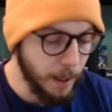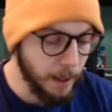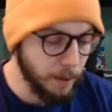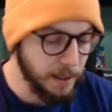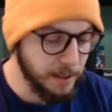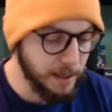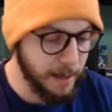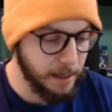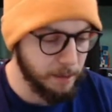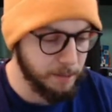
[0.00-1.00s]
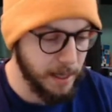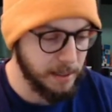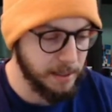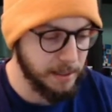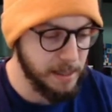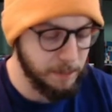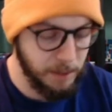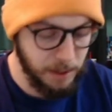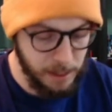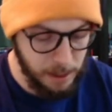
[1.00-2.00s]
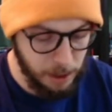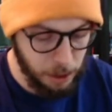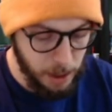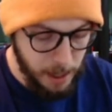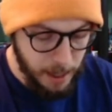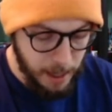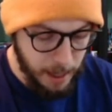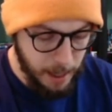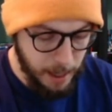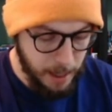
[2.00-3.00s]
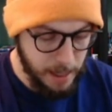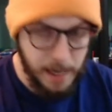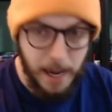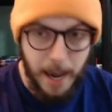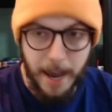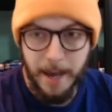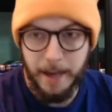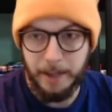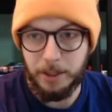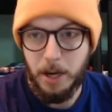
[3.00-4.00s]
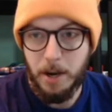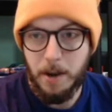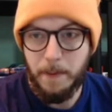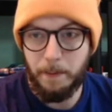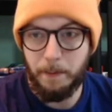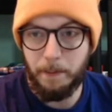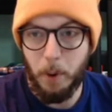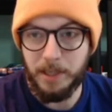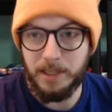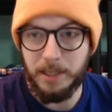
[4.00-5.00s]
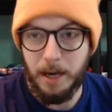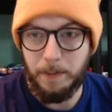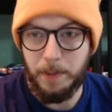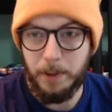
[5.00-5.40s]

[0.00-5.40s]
Now this guy comes out of Steam Siege, and he has Poison Up,